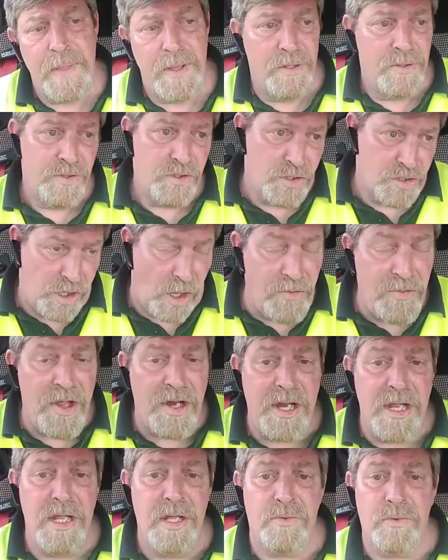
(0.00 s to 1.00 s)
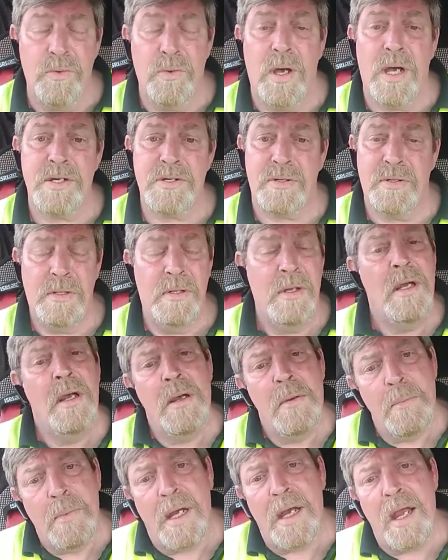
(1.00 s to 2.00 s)
Just under a year now, actually.
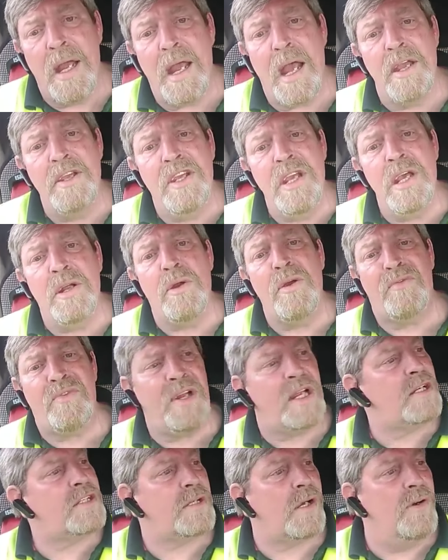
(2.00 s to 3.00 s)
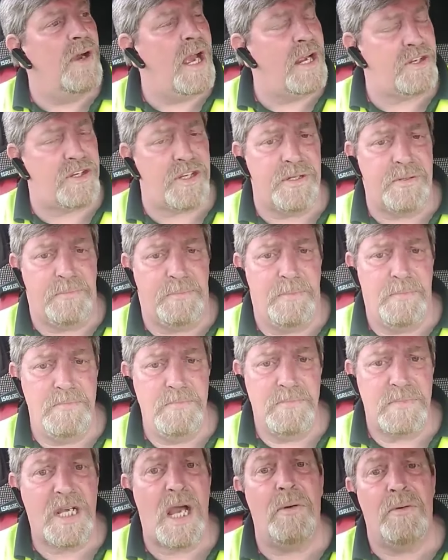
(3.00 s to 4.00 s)
But eh, a year out for this election.
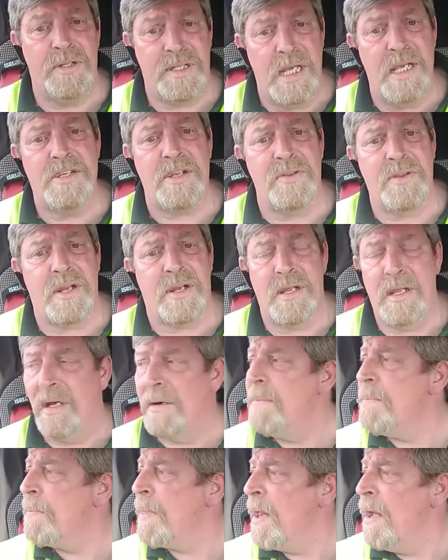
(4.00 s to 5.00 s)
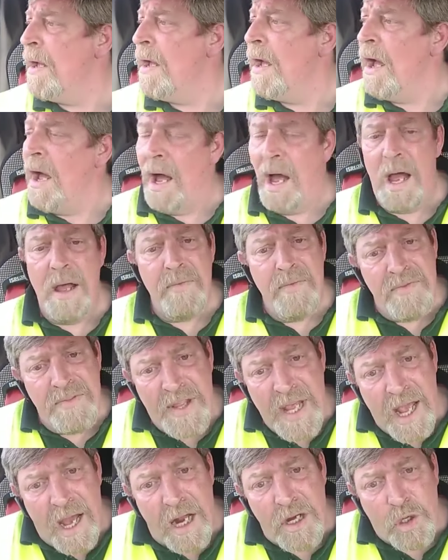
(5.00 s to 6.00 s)
A couple of days under a year.
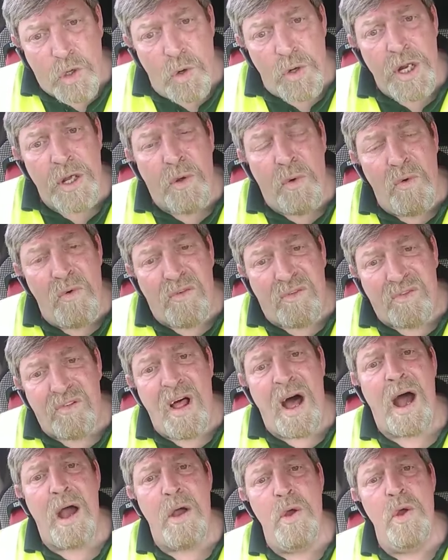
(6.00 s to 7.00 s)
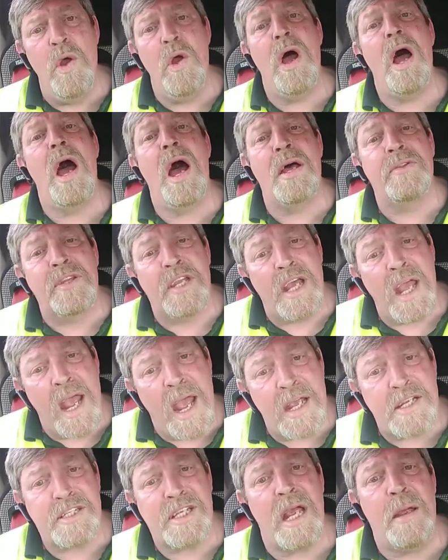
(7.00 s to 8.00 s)
They are going to go flat out and the
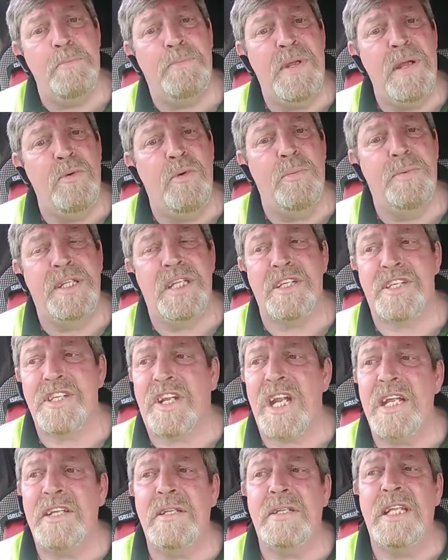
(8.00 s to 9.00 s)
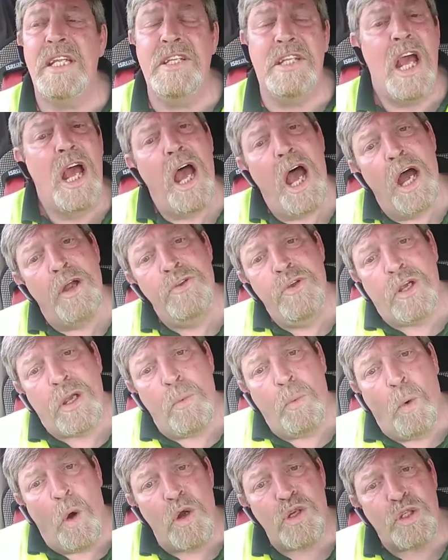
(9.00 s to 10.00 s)
SNP will be discredited and you
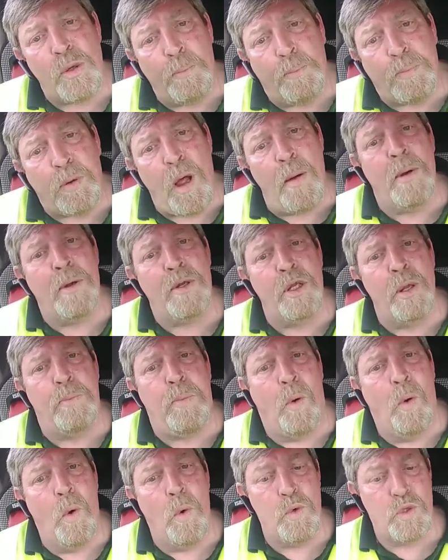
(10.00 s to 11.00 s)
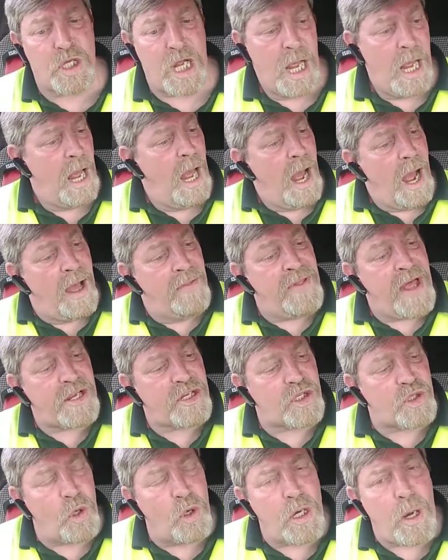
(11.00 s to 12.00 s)
can watch them plummet in the polls. And
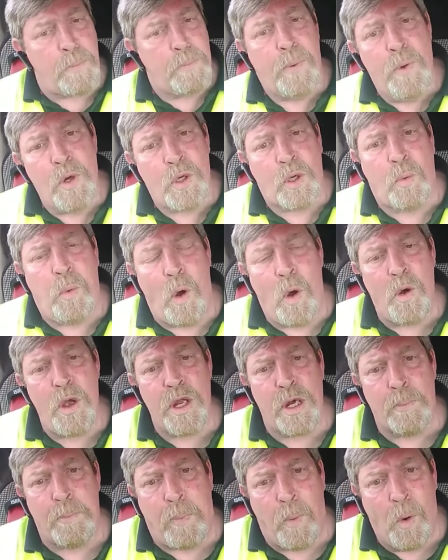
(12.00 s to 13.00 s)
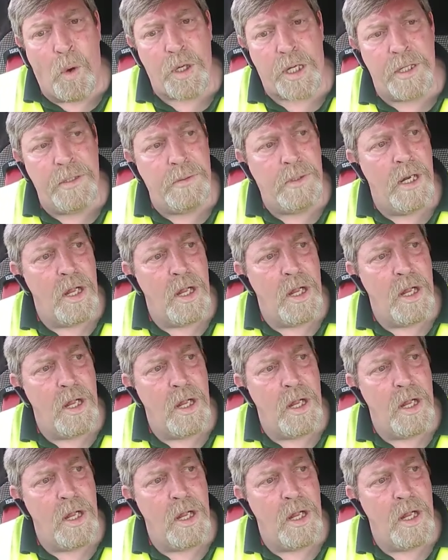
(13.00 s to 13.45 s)
this sort of poor quality reporting,